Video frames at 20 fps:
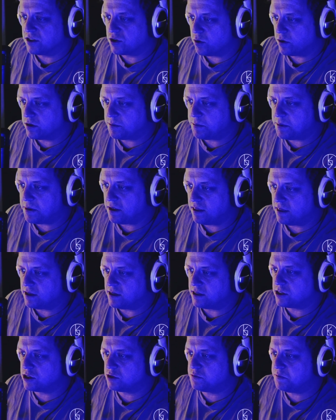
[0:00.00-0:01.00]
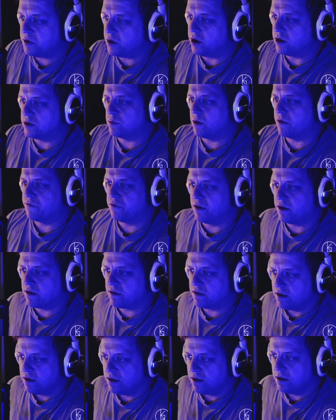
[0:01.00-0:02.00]
going to be the spirit referent.
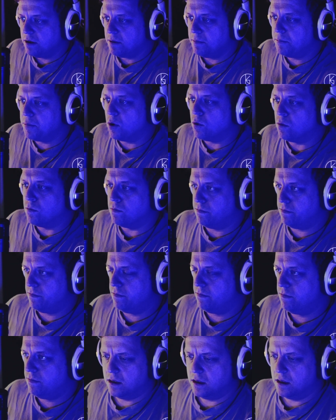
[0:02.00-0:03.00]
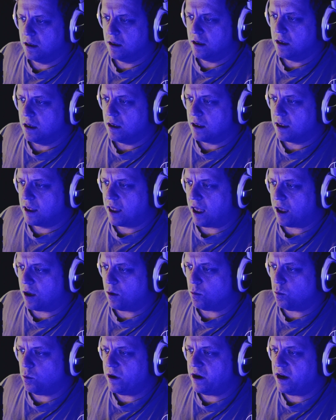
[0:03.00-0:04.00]
Boom. Okay,
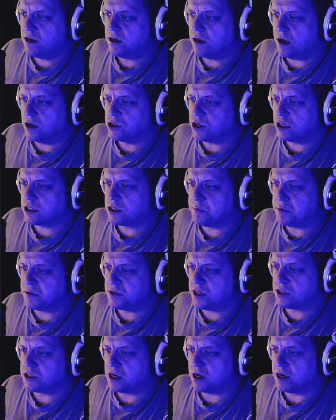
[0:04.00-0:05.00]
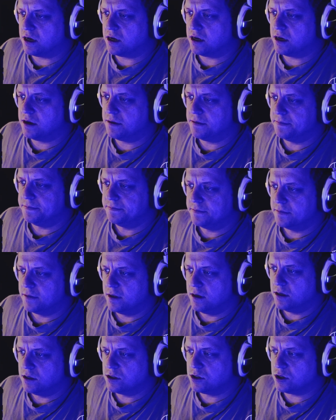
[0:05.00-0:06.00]
we need to adjust the position.
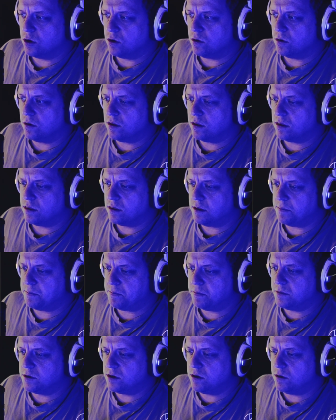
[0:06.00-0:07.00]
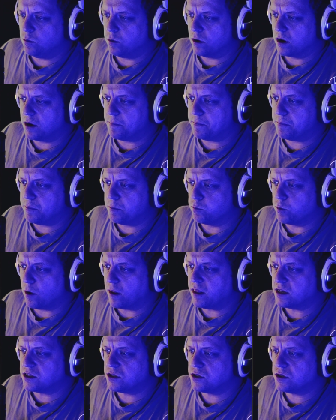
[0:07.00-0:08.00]
So we're gonna run
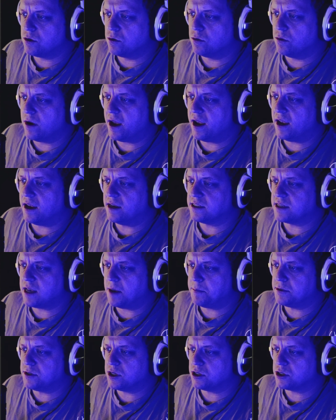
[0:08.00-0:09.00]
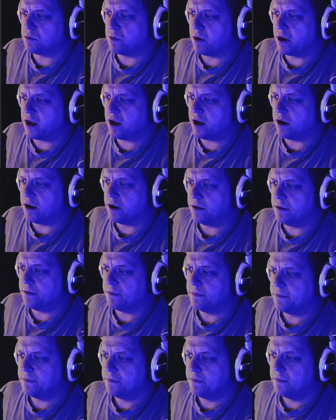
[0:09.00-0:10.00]
this through a set position right here,
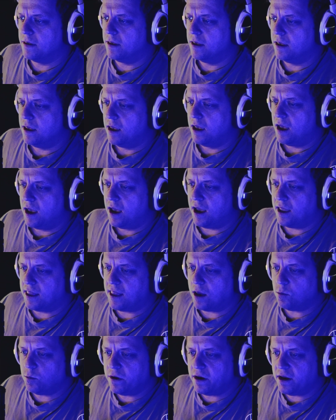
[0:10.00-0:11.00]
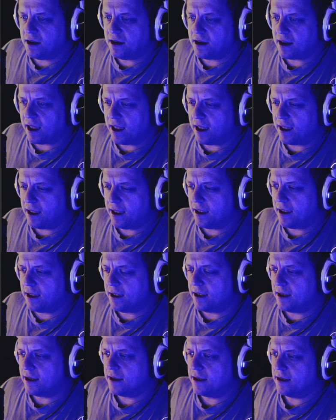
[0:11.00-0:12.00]
and then we need a